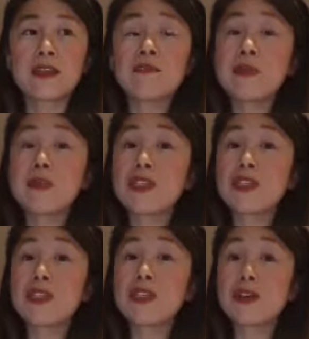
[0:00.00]
maybe
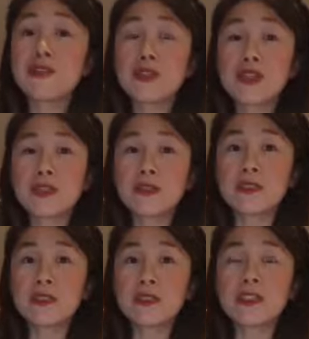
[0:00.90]
softening the
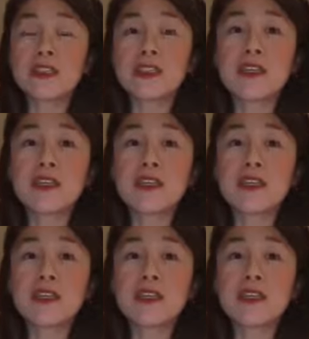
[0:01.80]
shoulders.